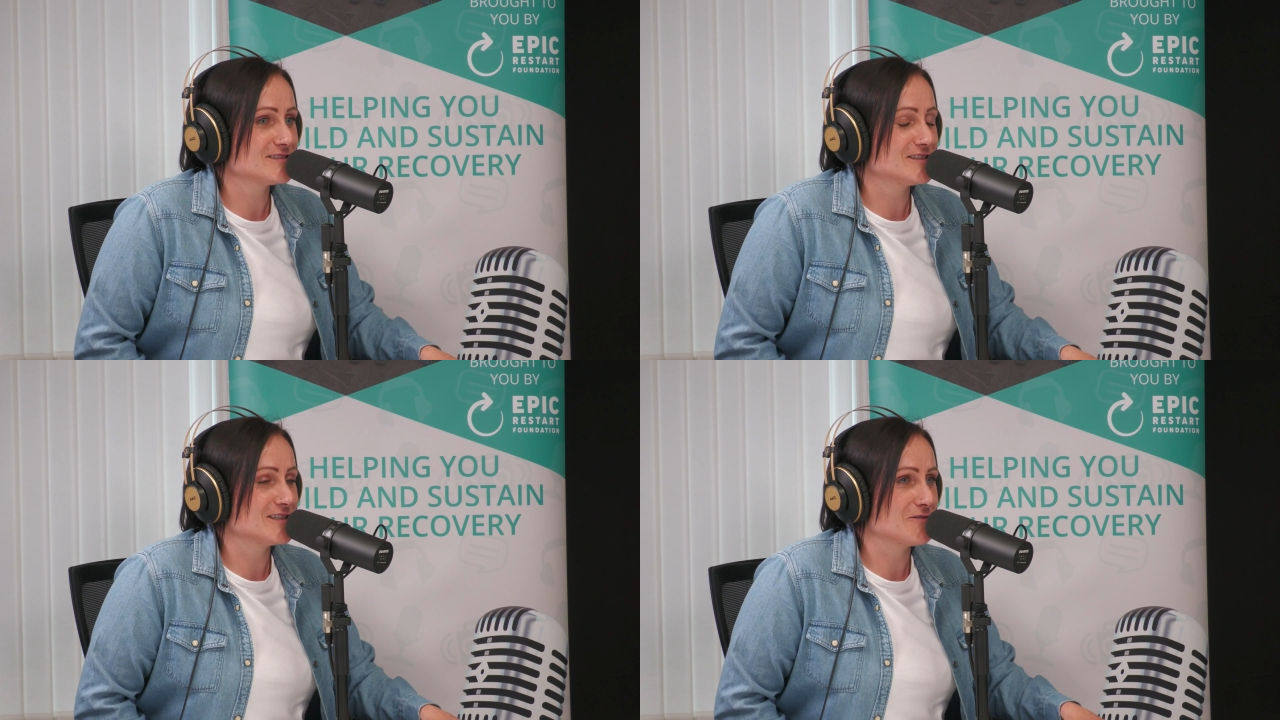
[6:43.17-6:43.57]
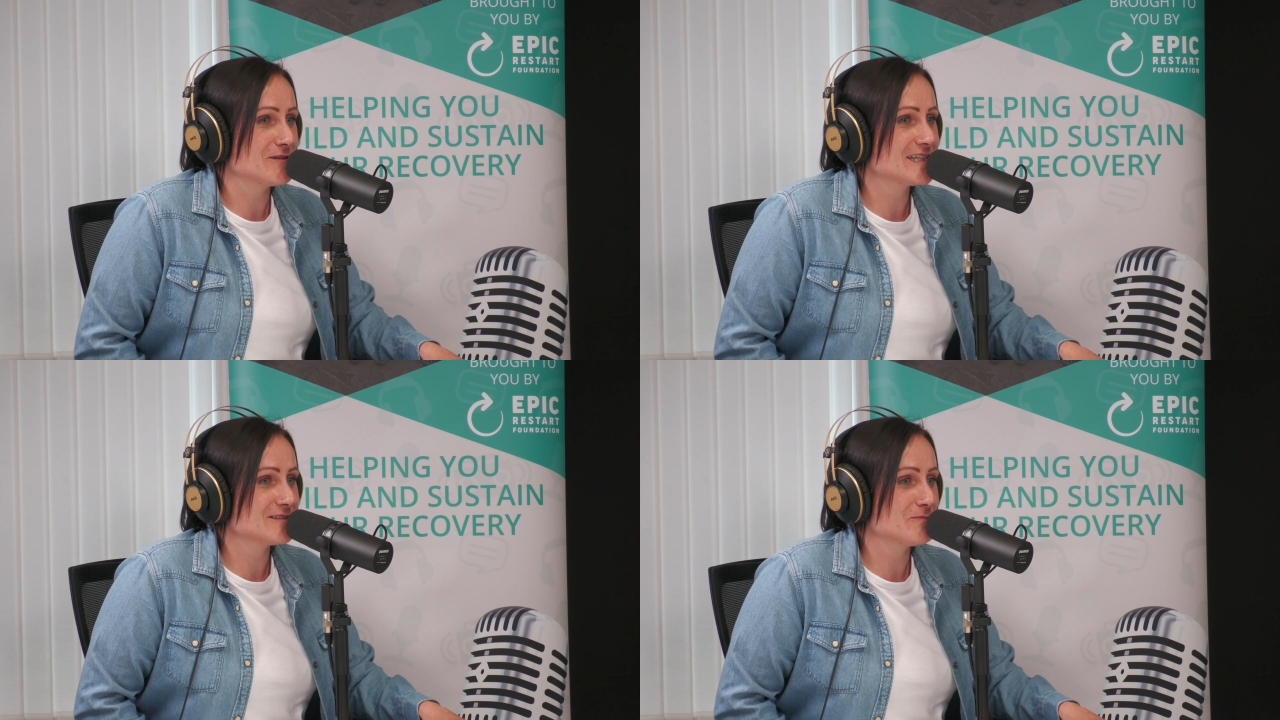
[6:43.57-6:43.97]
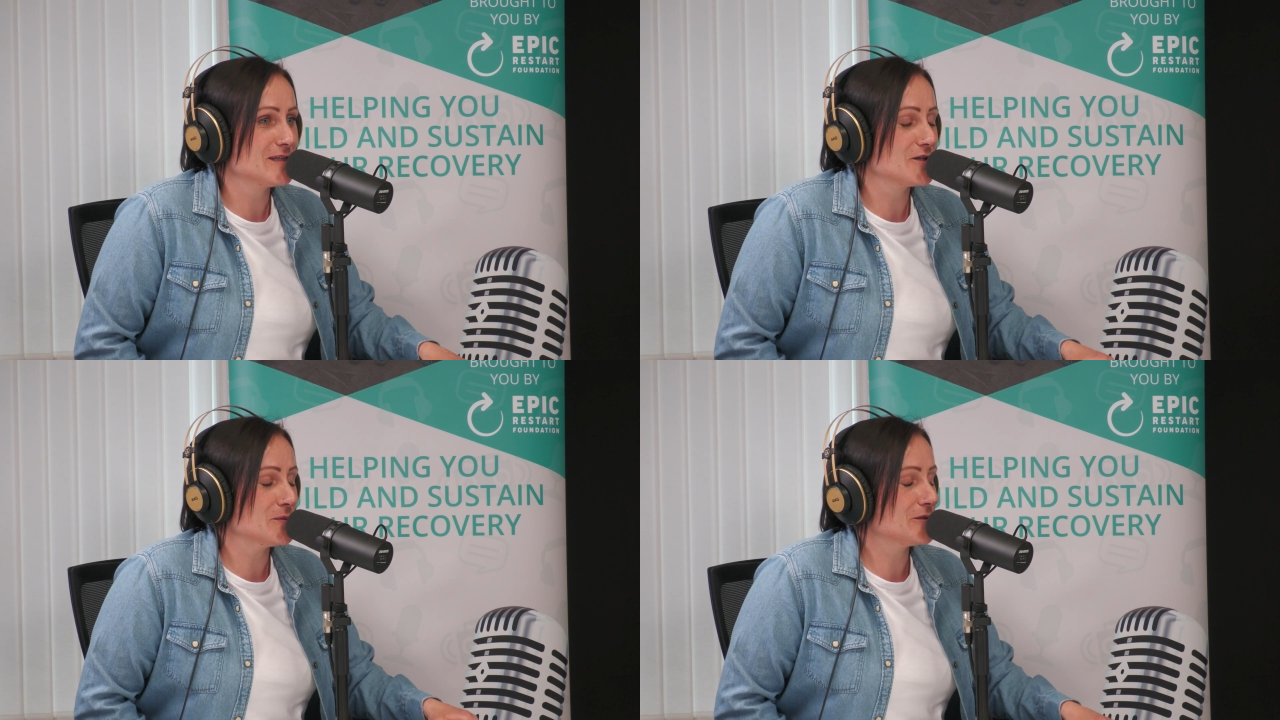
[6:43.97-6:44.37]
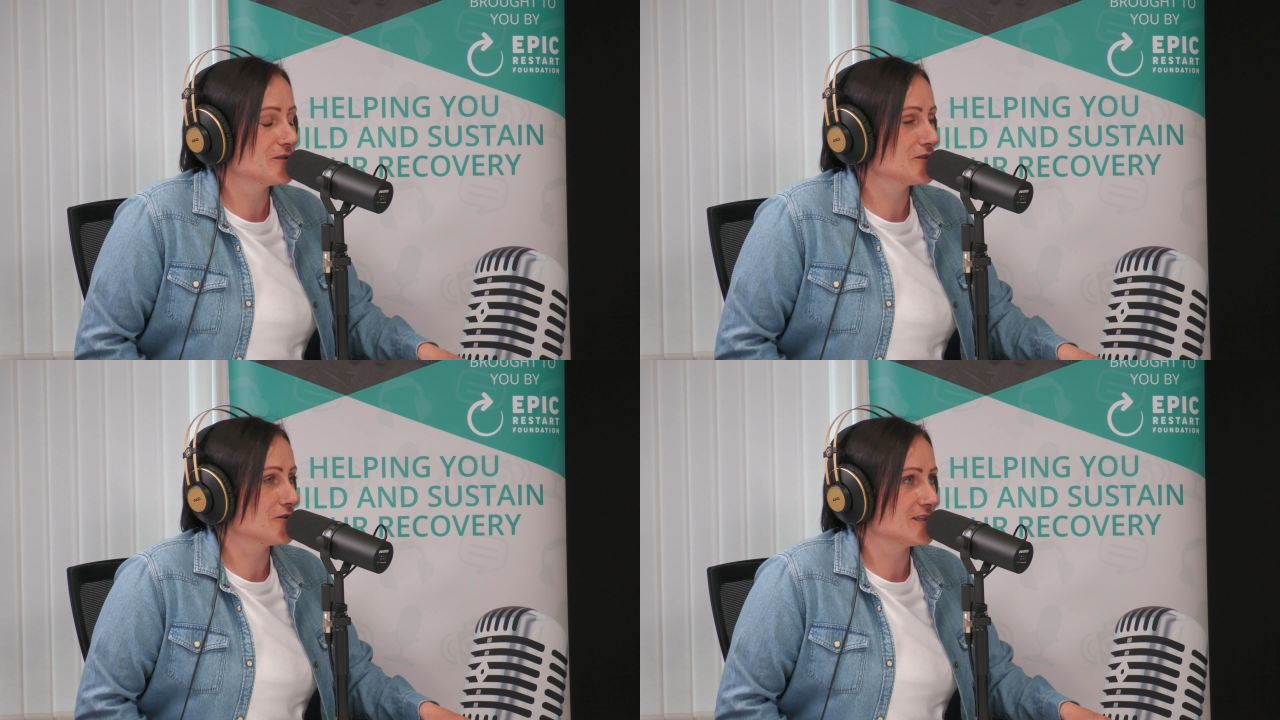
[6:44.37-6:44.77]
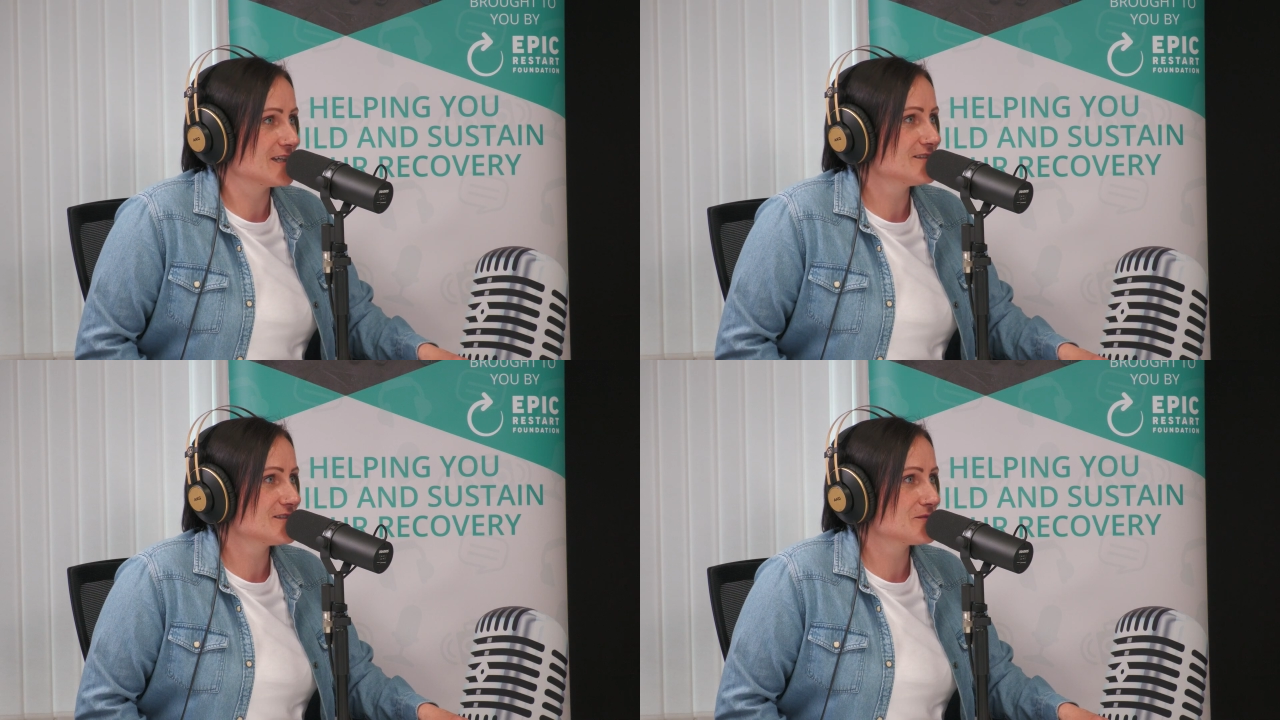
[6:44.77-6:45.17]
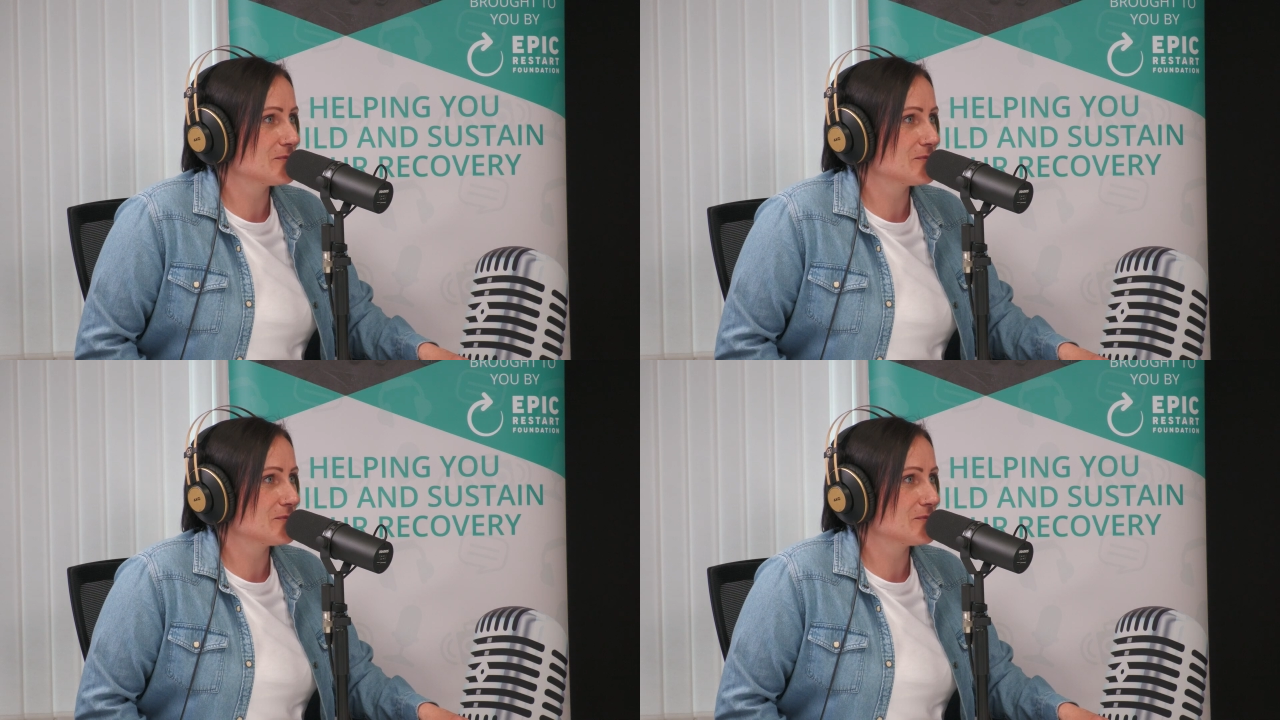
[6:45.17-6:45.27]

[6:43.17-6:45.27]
we can be open and honest.